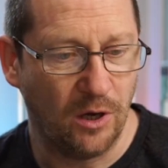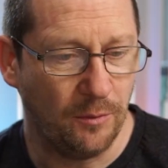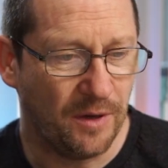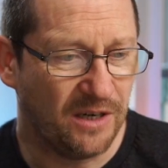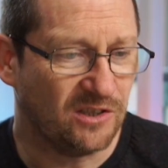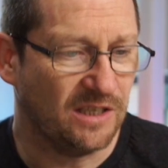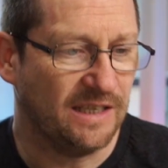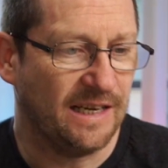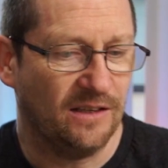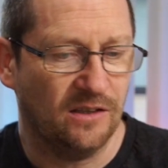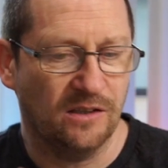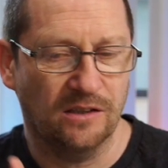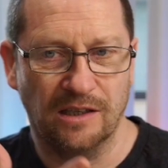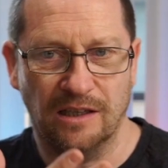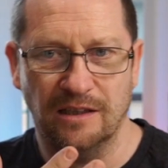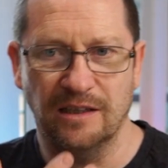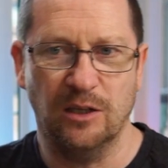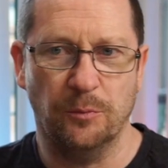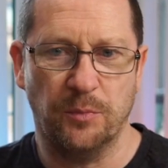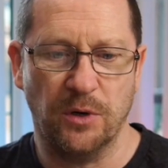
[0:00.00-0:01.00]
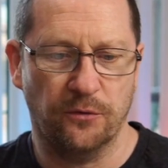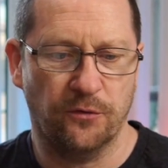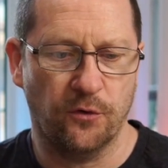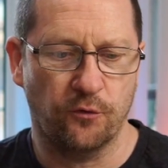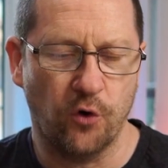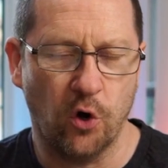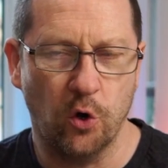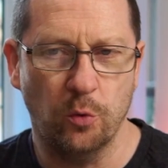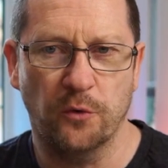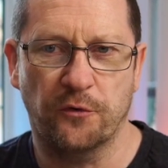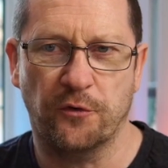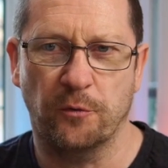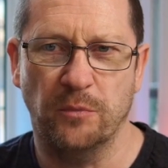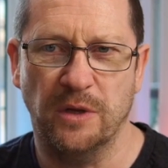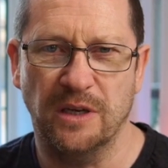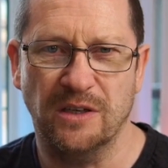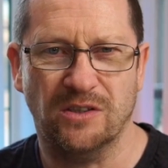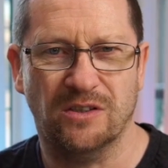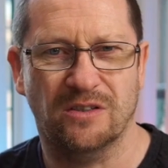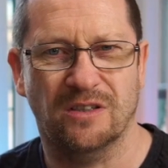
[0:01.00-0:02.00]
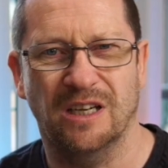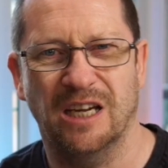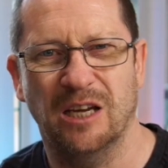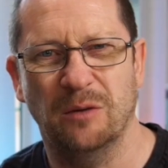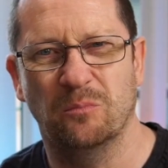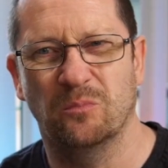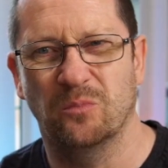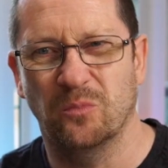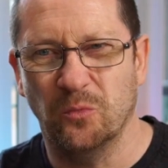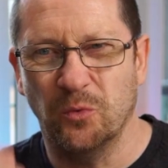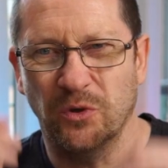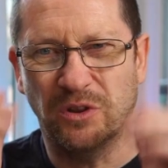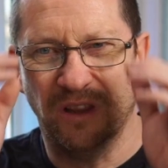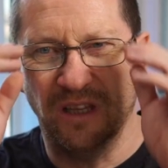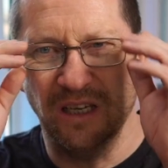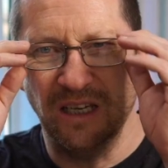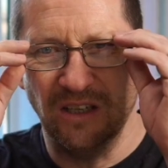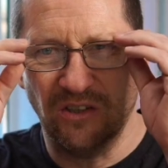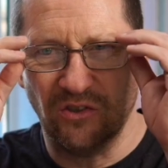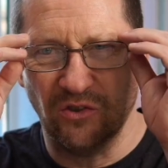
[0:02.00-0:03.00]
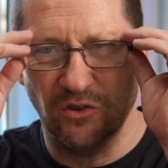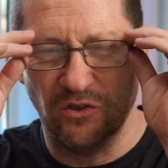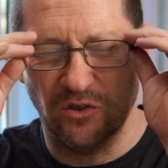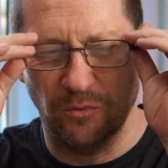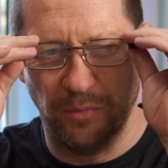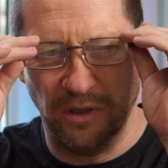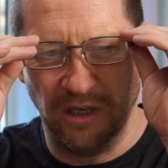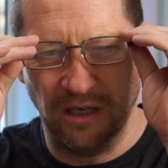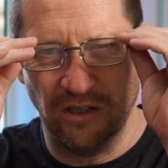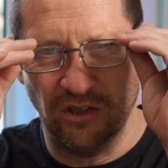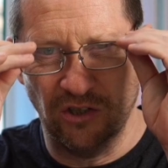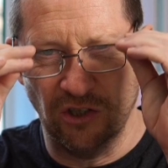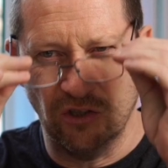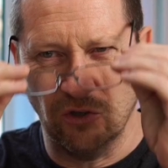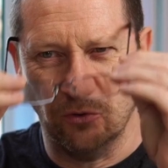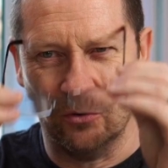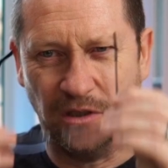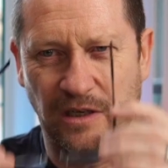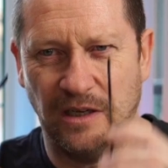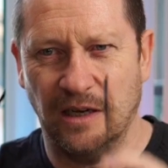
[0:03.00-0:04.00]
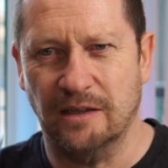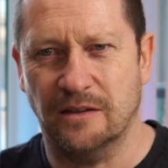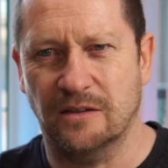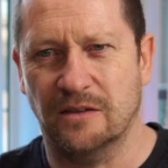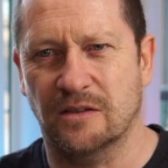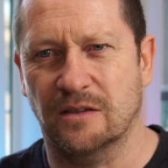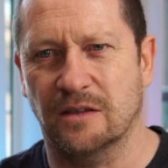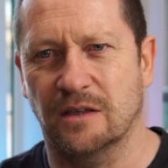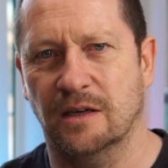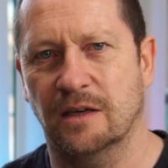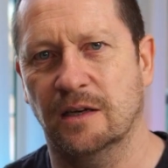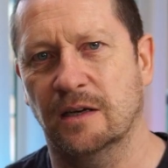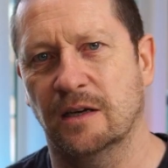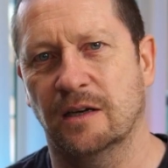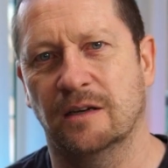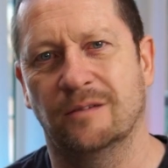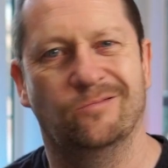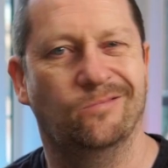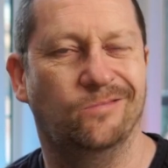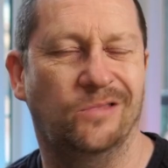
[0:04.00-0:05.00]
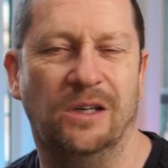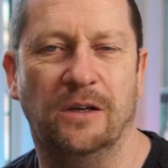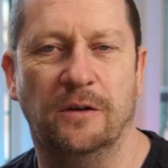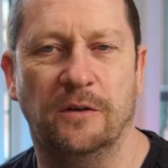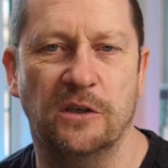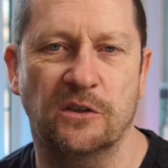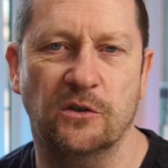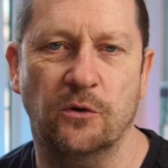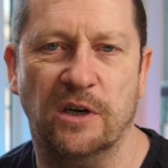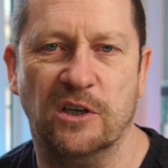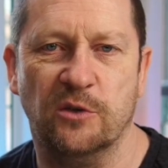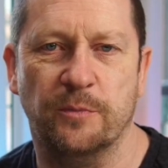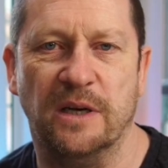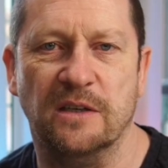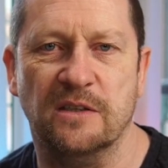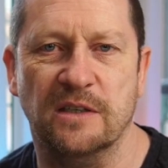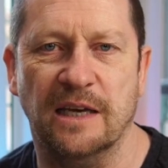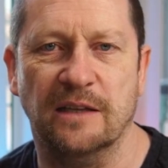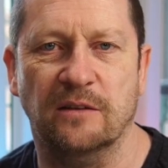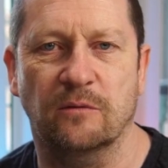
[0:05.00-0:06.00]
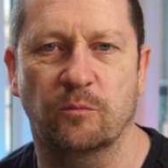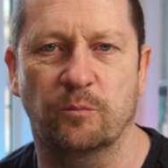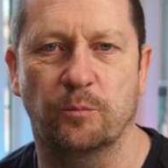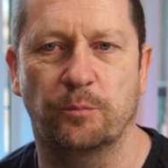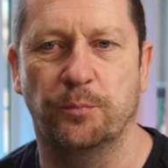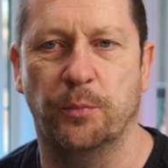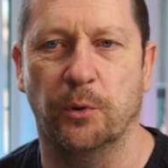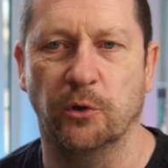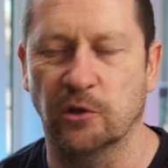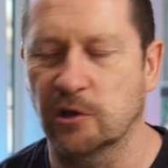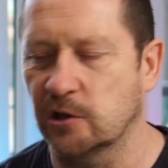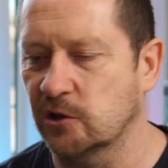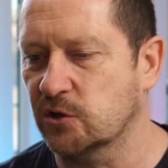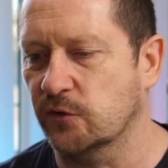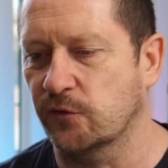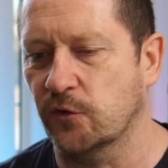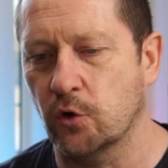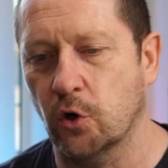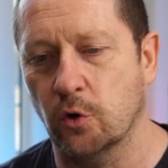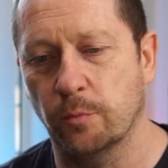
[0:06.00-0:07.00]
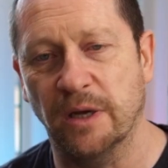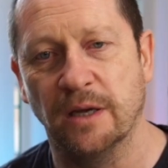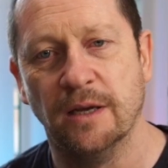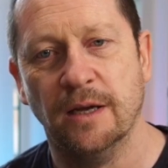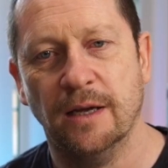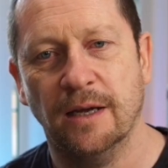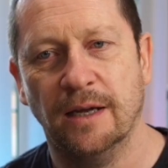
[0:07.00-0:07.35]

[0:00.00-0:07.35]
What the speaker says: actually getting a little bit of aroma from this. With these sorts of beers, you don't expect to get bundles of aroma.